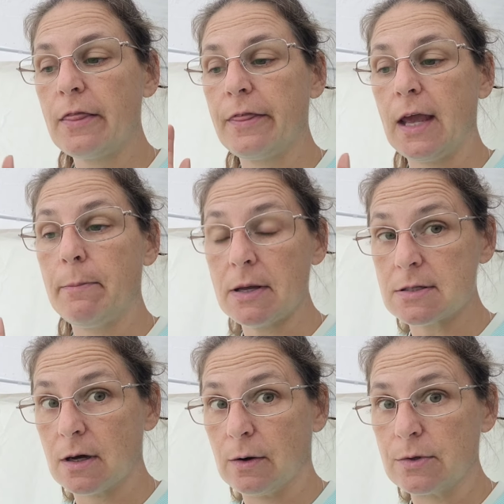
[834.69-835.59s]
the
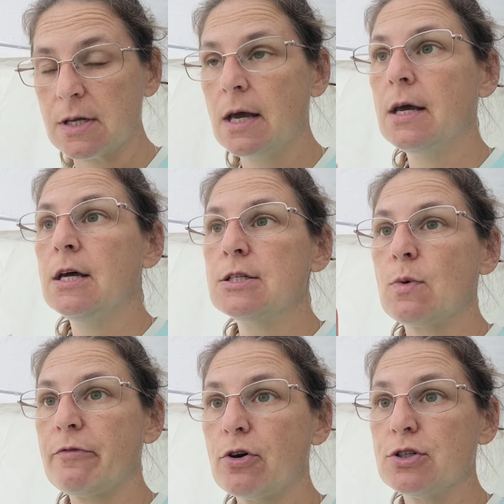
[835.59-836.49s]
buttonholes so
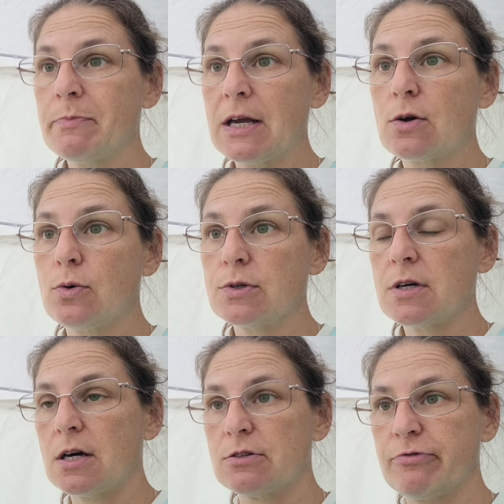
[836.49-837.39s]
I've got to make a
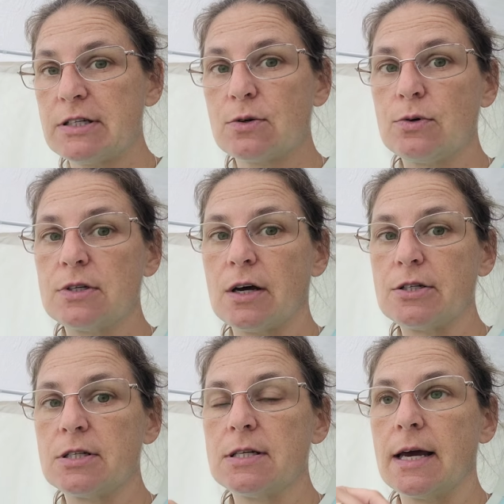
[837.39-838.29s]
corsage a wrist
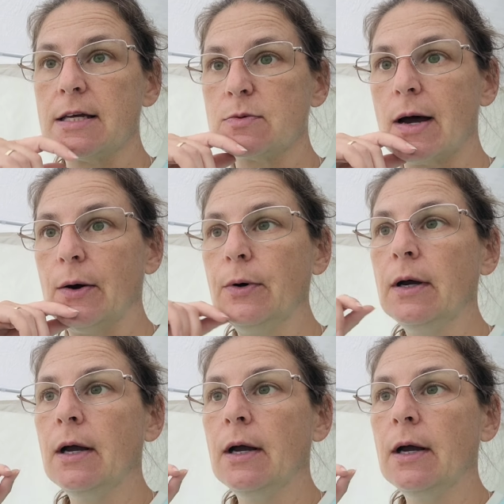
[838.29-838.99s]
corsage today as well